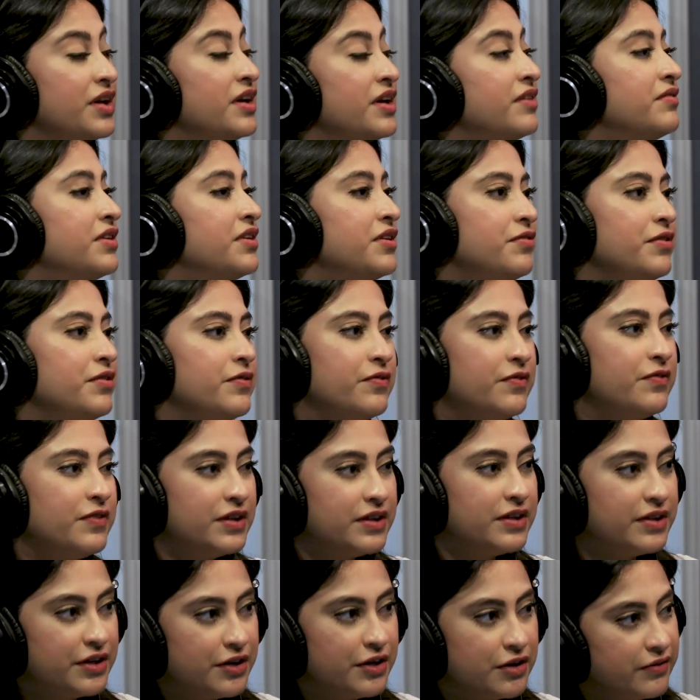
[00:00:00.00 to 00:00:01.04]
Even if you
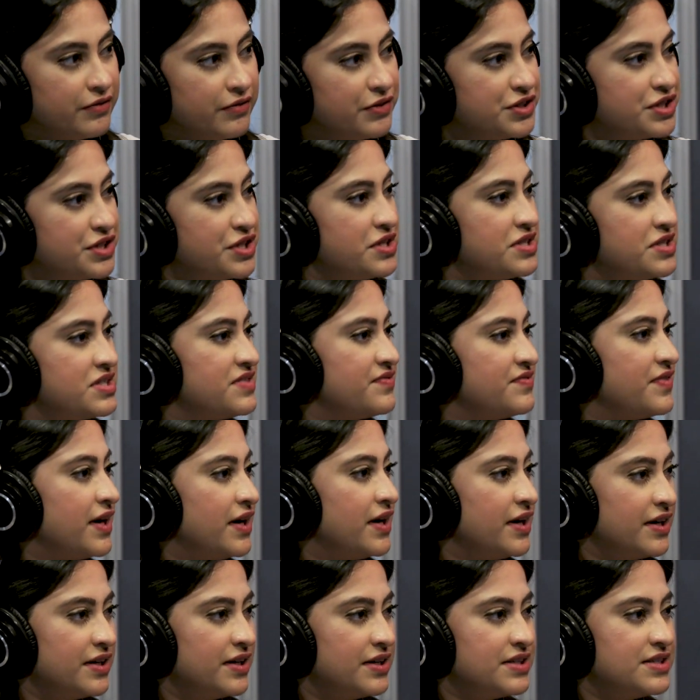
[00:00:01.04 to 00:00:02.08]
feel like your vision is
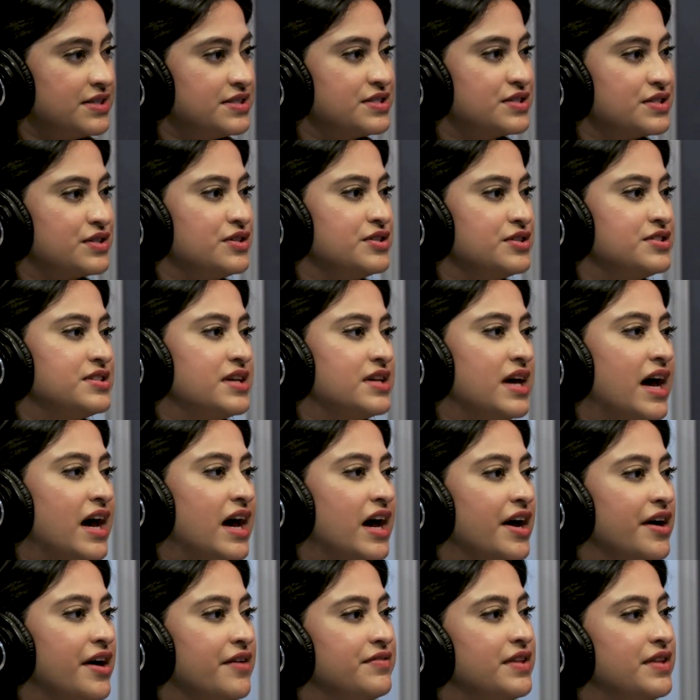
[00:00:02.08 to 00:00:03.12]
fine, it's good to
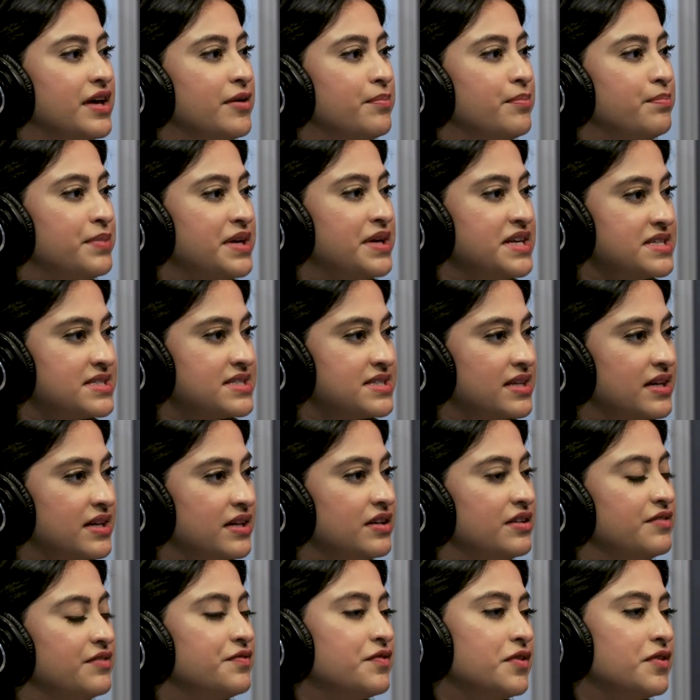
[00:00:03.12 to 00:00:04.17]
have that
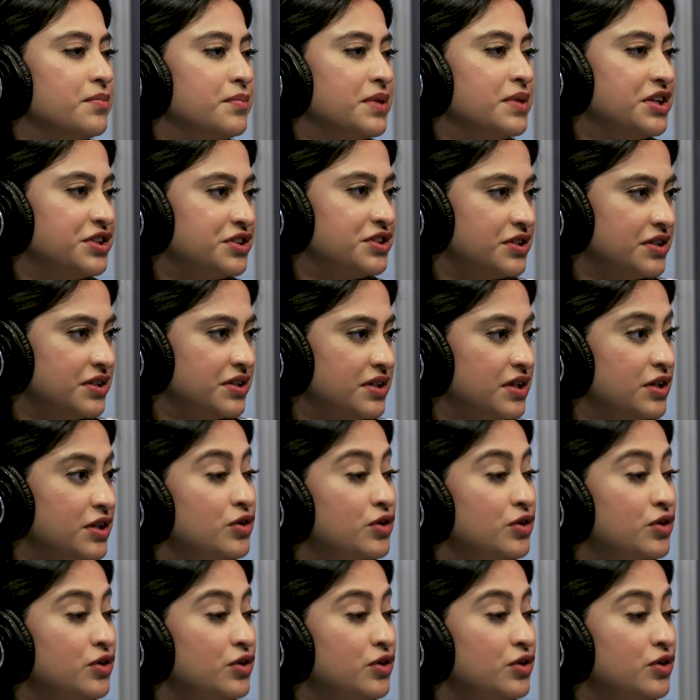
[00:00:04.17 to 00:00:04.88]
baseline information.